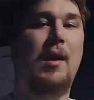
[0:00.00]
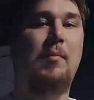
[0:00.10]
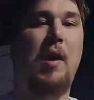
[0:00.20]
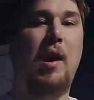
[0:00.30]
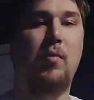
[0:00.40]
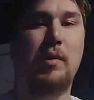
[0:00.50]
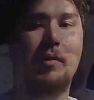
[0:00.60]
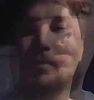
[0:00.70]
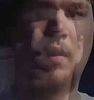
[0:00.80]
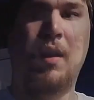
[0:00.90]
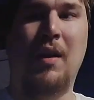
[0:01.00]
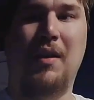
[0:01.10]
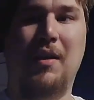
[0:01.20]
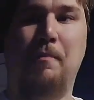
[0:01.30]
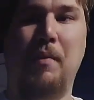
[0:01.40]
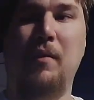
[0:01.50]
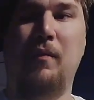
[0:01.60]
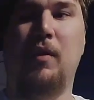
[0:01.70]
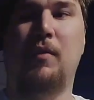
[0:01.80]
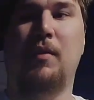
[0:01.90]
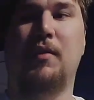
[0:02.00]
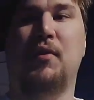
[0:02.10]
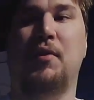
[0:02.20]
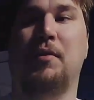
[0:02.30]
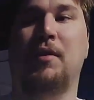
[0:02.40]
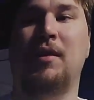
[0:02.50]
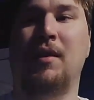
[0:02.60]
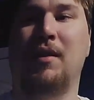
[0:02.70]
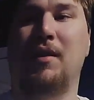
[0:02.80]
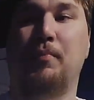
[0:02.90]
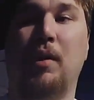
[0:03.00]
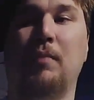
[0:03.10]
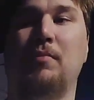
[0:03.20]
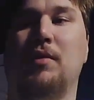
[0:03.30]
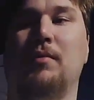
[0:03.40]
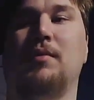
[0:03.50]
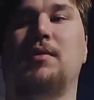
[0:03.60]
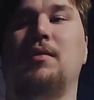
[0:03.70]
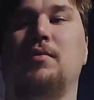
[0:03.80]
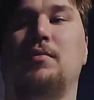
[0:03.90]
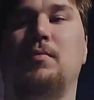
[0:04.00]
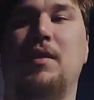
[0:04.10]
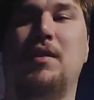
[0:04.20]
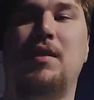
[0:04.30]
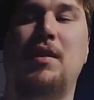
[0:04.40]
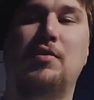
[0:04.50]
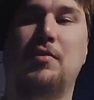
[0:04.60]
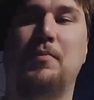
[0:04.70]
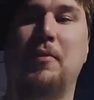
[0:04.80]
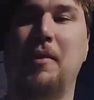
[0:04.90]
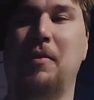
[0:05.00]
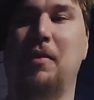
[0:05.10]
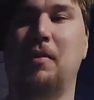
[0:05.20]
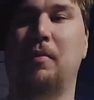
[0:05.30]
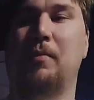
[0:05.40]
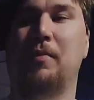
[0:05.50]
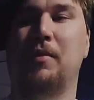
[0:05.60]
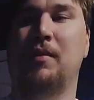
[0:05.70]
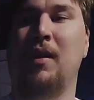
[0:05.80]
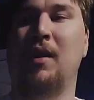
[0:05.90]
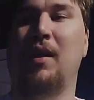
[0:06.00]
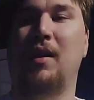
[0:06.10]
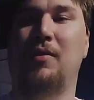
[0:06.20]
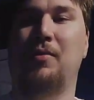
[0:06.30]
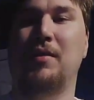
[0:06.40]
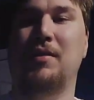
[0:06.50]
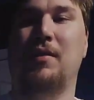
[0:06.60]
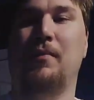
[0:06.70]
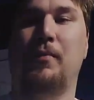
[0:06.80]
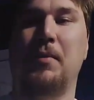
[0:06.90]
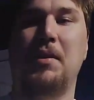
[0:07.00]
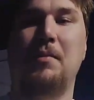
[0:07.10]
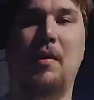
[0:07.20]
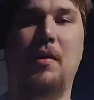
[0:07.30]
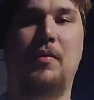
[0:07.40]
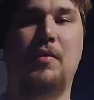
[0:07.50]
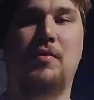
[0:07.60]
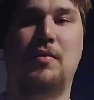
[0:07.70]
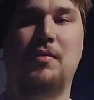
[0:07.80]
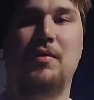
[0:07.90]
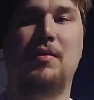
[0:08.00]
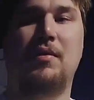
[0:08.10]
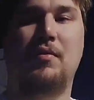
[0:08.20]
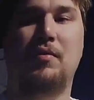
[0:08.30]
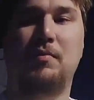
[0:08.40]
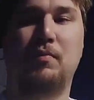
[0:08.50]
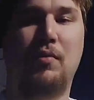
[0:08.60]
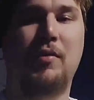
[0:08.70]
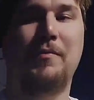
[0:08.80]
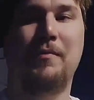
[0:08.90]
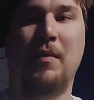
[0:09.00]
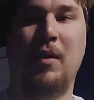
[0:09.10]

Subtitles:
and power. The benefit of this theory is problem-solving skills, with the teacher's primary purpose increasing the freedom of the students to explore.